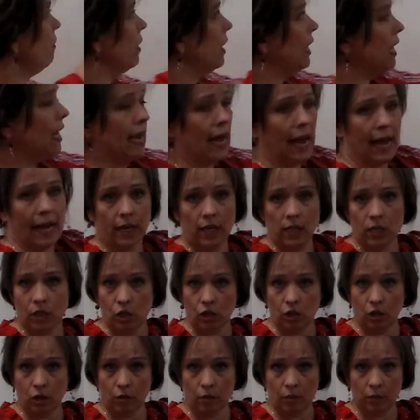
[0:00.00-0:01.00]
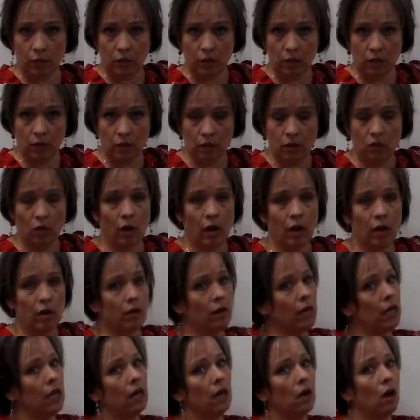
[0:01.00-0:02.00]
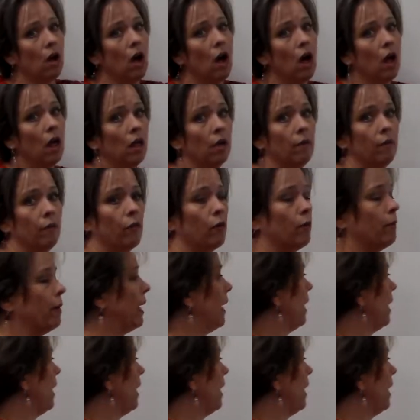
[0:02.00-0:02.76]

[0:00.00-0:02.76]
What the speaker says: have any x terms. So I don't need a column for